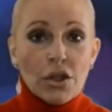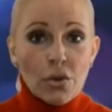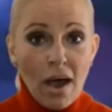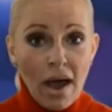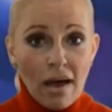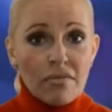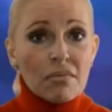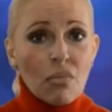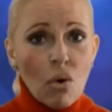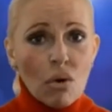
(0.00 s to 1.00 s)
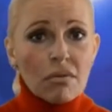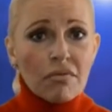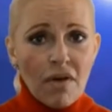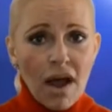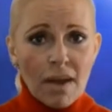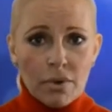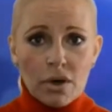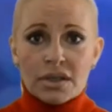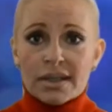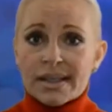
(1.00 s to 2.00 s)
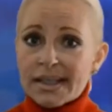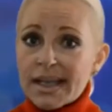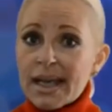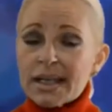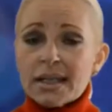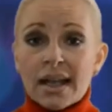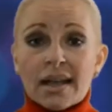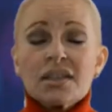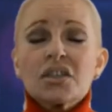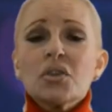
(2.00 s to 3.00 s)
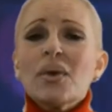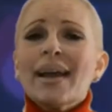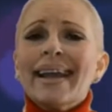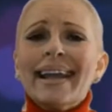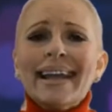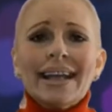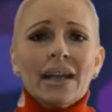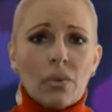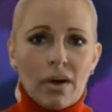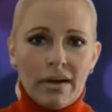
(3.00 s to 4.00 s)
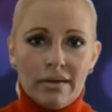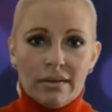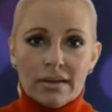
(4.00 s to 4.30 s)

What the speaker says: You have the moral fiber to stand next to anyone.